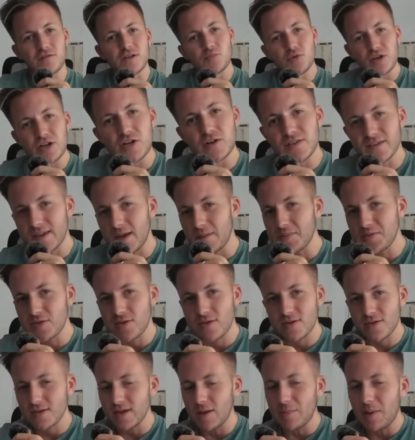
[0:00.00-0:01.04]

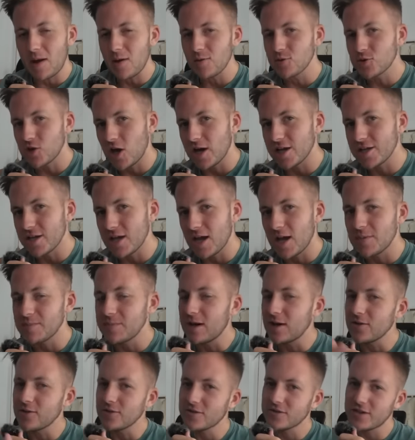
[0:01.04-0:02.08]
preconceptions about China,
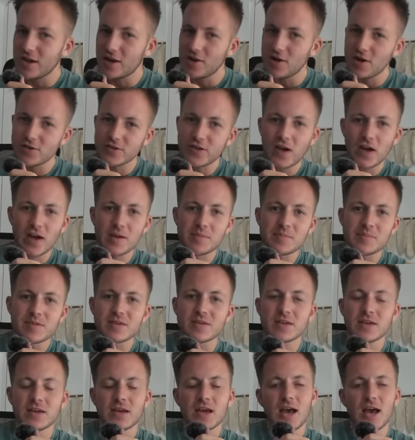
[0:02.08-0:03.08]
about stereotypes,